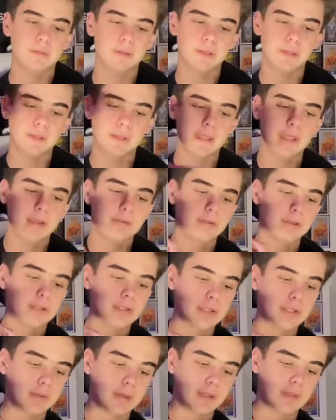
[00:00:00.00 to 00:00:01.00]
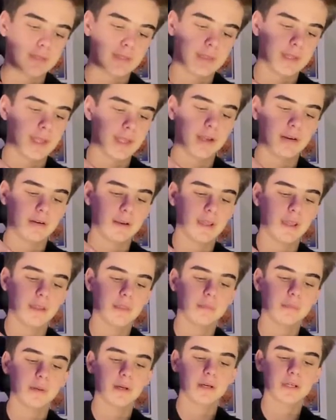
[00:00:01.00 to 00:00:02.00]
can't really do anything that I already had
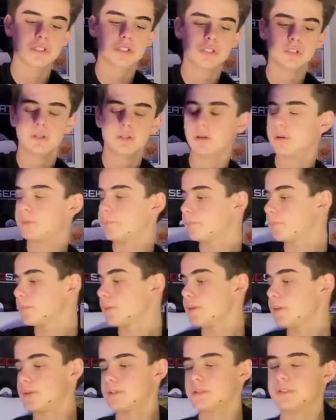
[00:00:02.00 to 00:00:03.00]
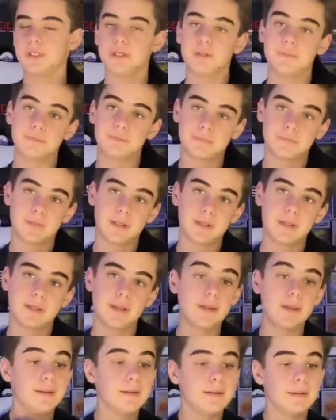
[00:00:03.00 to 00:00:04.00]
the box, you know? So,
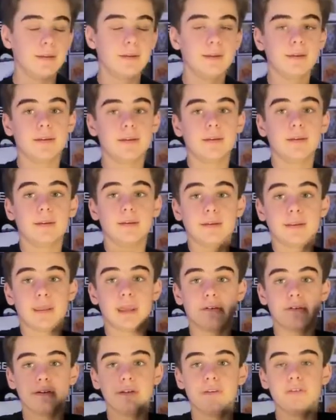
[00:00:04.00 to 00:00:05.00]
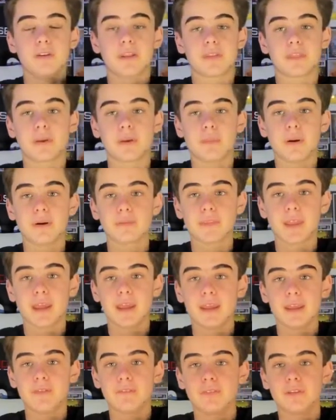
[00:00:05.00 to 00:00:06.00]
can't really do nothing about
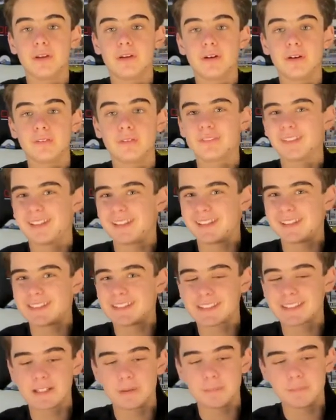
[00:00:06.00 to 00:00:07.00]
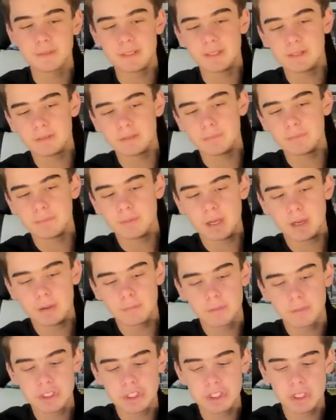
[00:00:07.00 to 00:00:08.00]
that, even though I don't really like this company
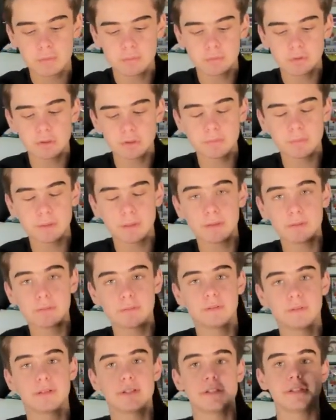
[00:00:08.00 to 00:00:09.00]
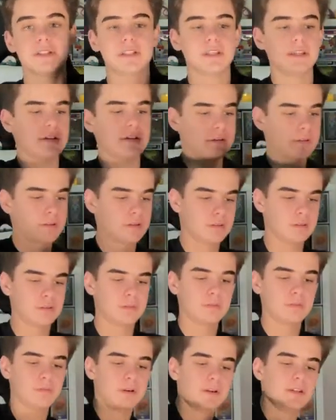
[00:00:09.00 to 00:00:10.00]
much anymore, but let's see.
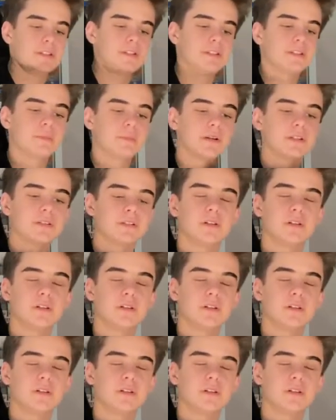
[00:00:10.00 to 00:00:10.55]
Why is this box not